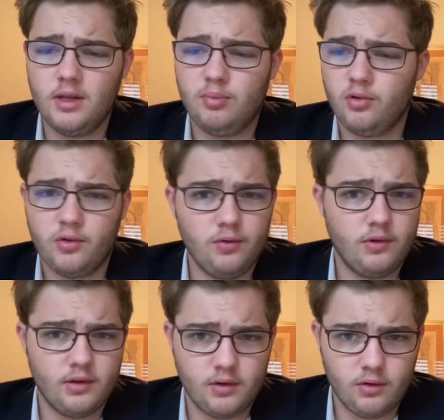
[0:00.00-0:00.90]

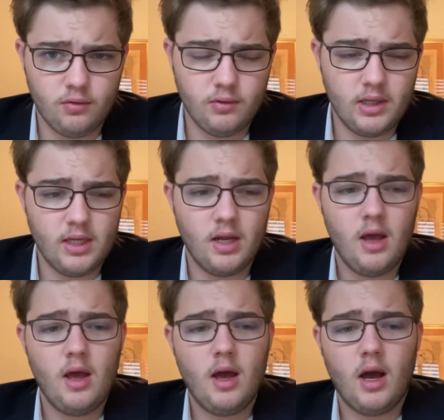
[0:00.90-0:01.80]
produces a new lead
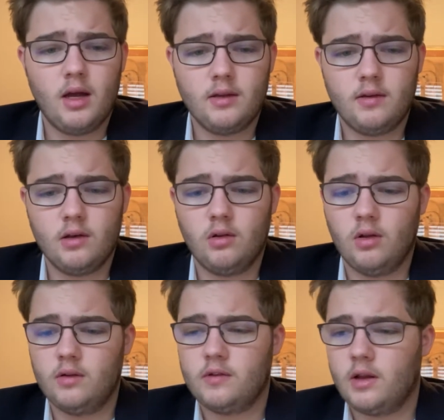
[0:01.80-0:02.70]

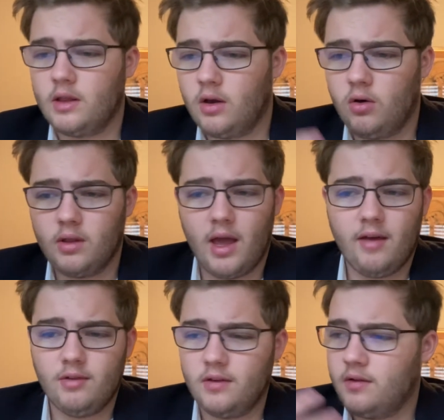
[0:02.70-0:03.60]
until suddenly all the
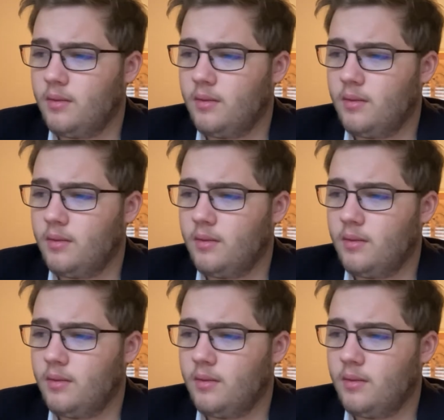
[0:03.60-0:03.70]
evidence,